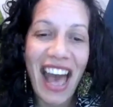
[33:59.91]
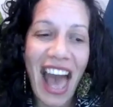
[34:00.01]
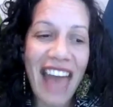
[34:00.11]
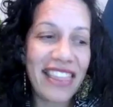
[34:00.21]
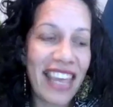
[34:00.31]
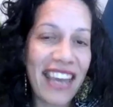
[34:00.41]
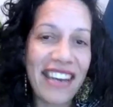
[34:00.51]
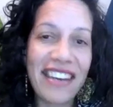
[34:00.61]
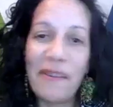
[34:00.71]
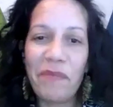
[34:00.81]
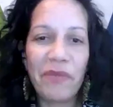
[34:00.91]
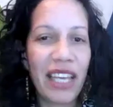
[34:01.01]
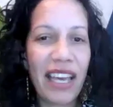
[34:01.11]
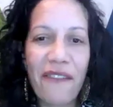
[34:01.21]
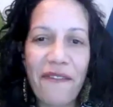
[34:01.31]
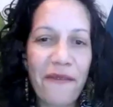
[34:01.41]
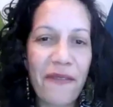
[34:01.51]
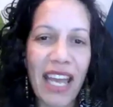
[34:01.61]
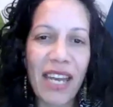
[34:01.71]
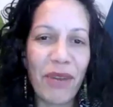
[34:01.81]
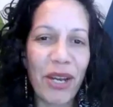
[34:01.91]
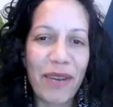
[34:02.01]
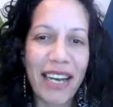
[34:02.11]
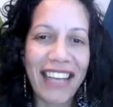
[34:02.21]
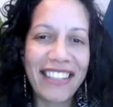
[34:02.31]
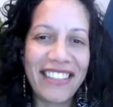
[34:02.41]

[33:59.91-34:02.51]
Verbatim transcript: And then if anybody would like